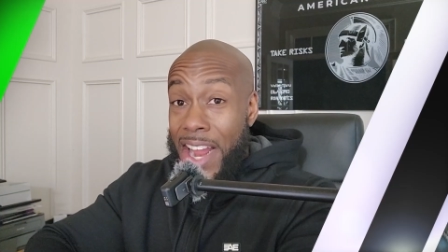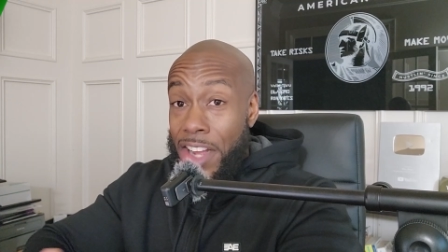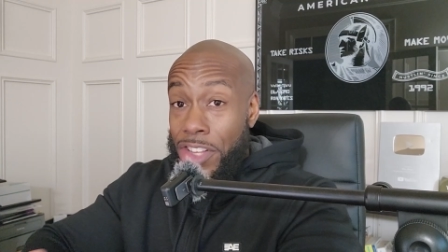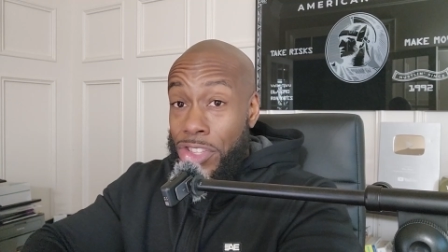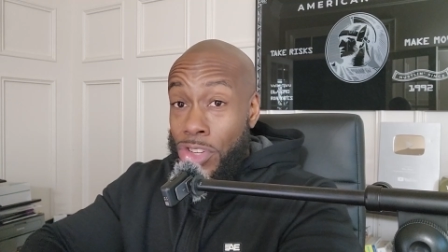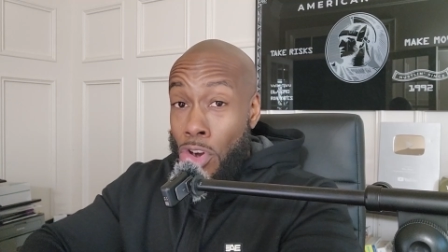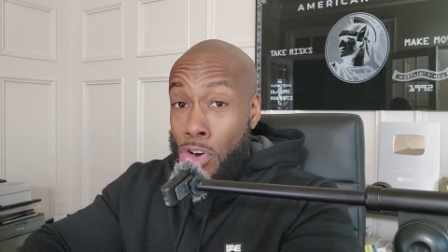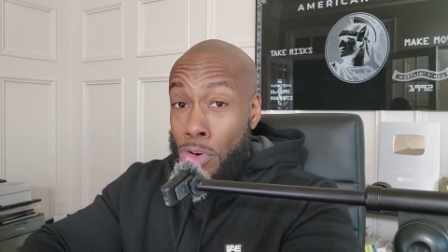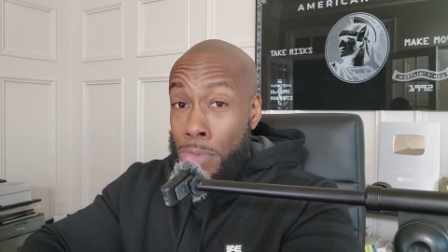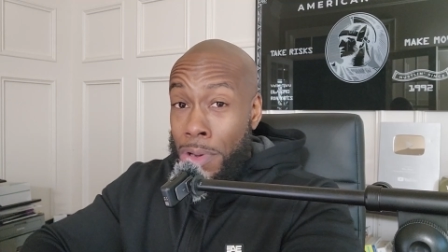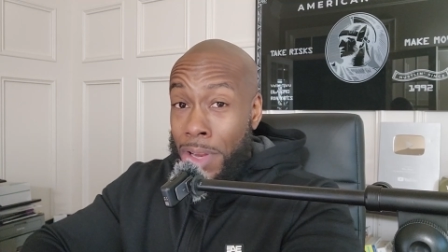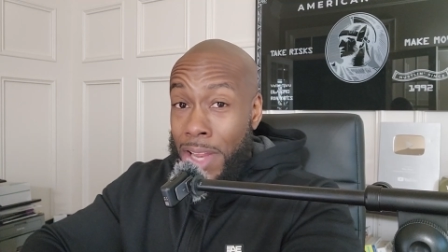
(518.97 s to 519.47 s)

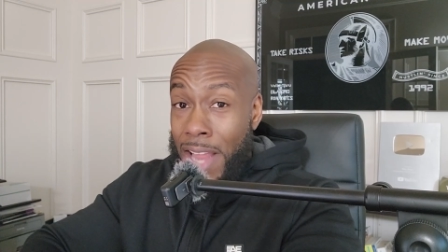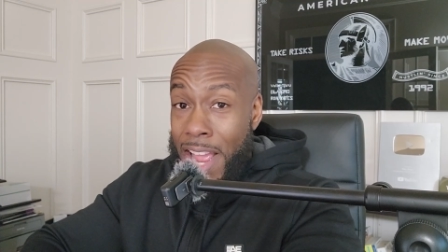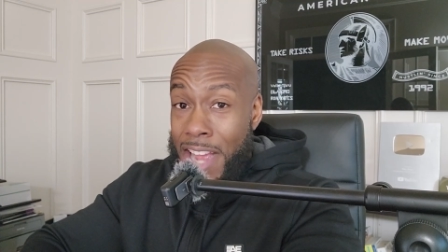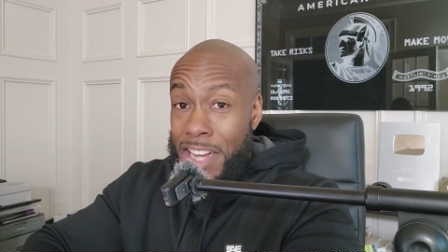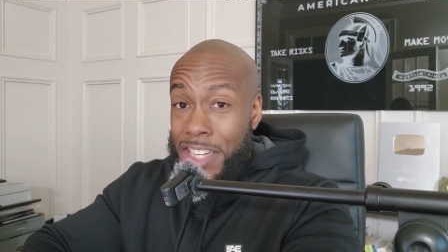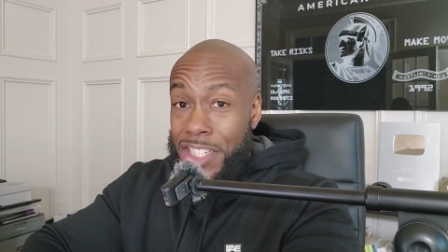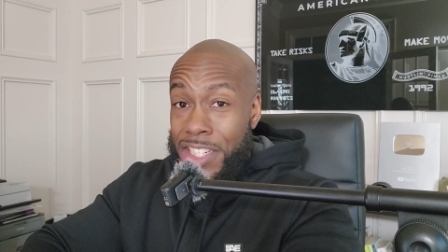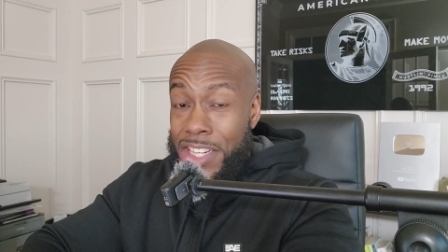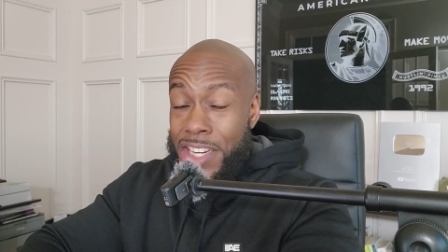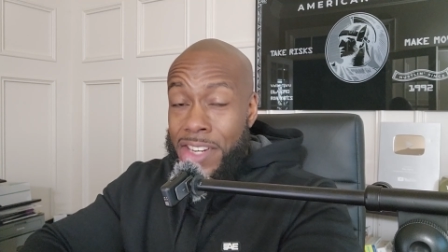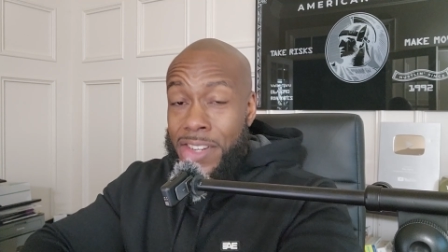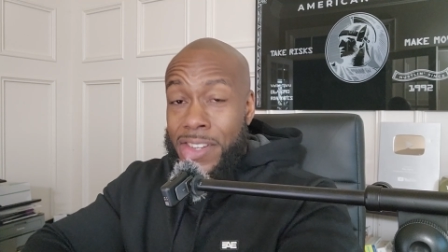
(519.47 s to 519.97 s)
October
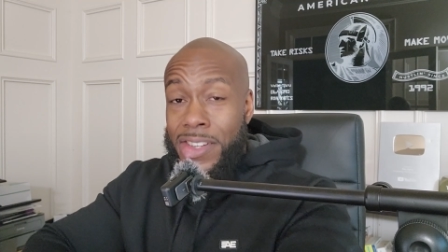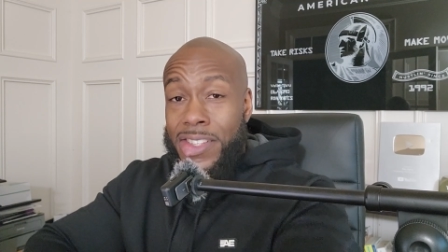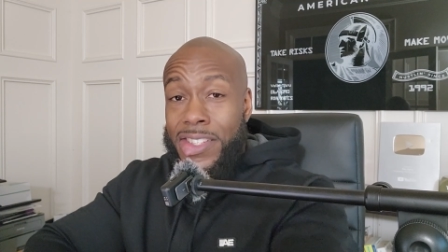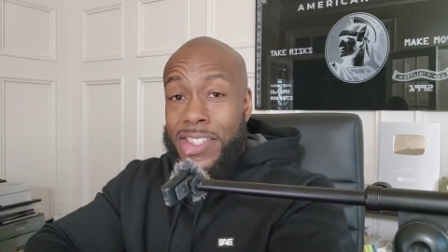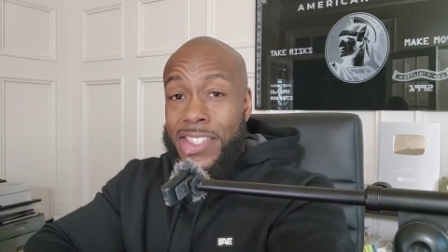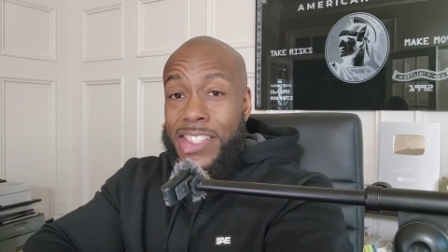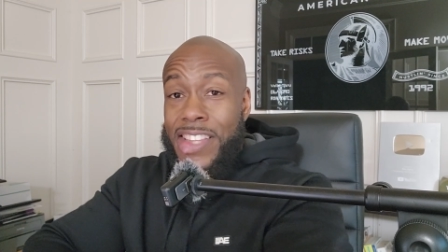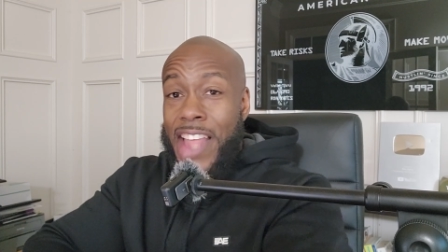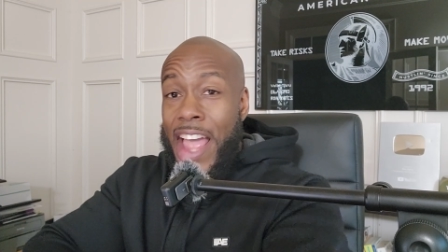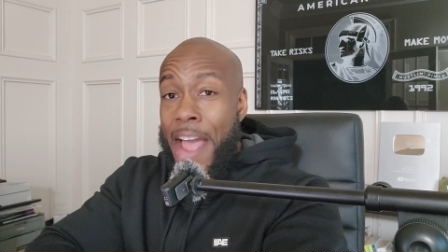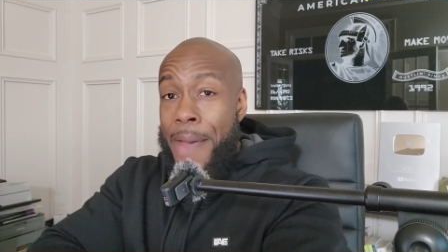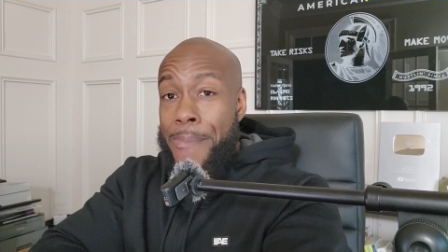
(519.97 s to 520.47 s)
last year,
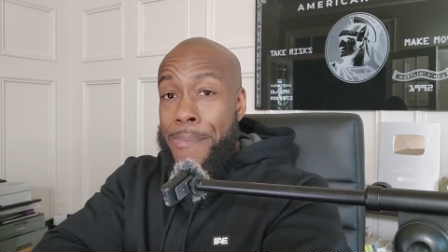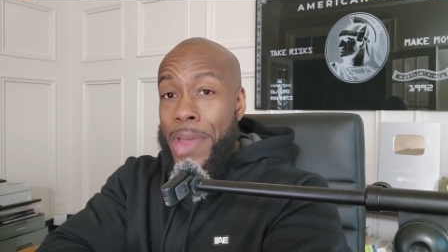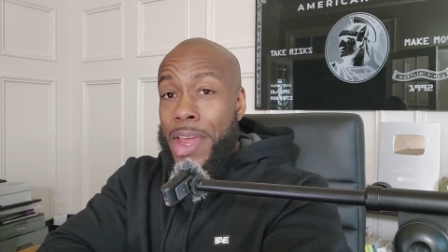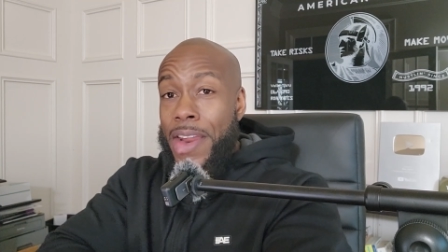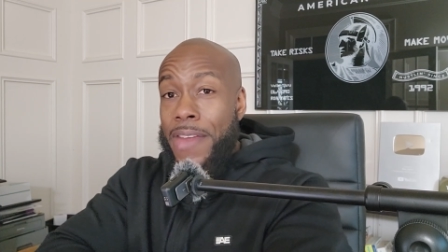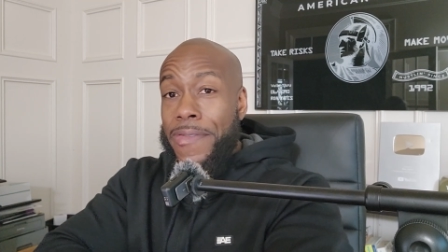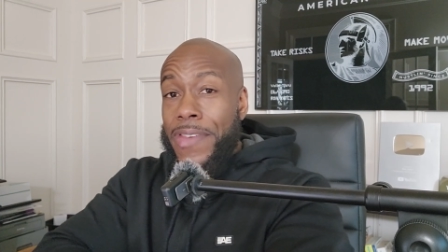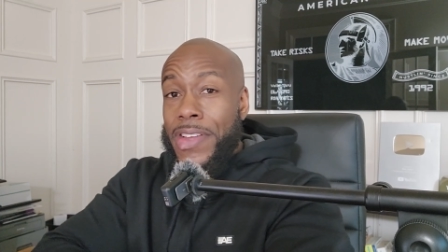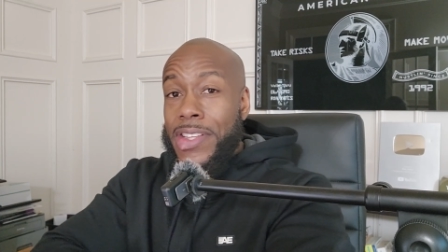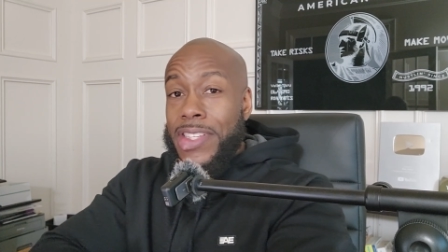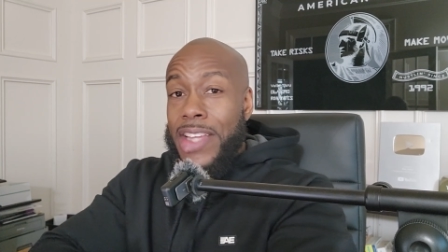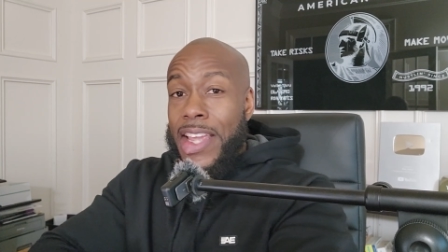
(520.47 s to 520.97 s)
SNAP
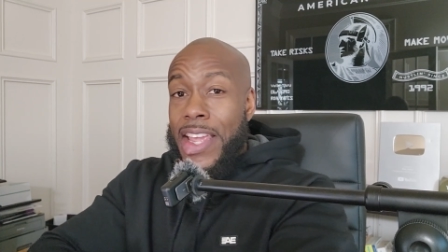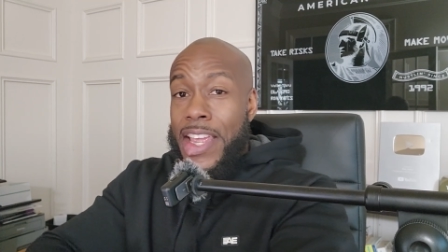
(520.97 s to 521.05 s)
benefits